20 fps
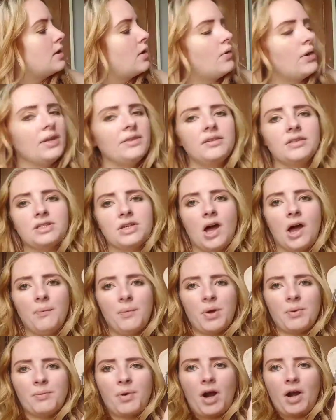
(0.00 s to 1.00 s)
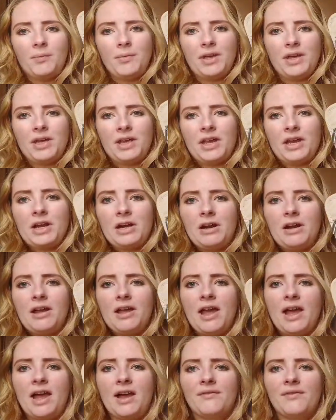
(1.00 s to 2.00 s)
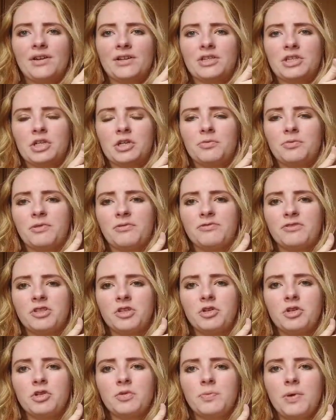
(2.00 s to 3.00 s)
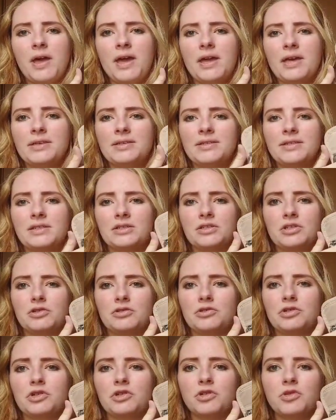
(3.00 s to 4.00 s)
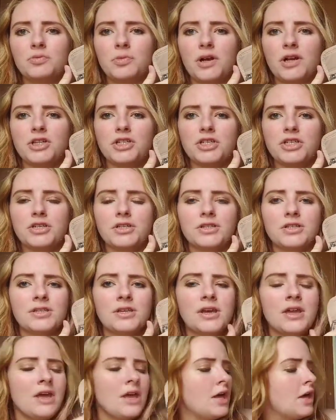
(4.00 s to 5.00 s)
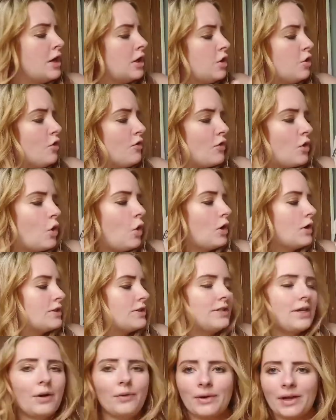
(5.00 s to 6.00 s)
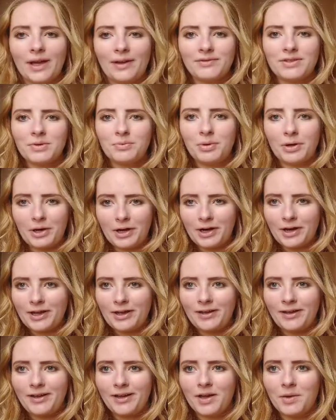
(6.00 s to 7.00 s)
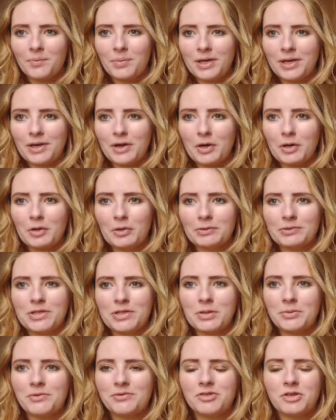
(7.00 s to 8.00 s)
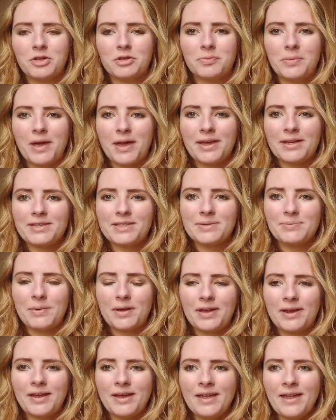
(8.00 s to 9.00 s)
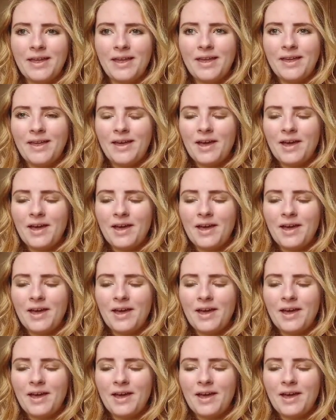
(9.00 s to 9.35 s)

So in the top compartment in here, I have a tube of toothpaste and 2 toothbrushes. You, of course, don't have to bring a big old tube of toothpaste, but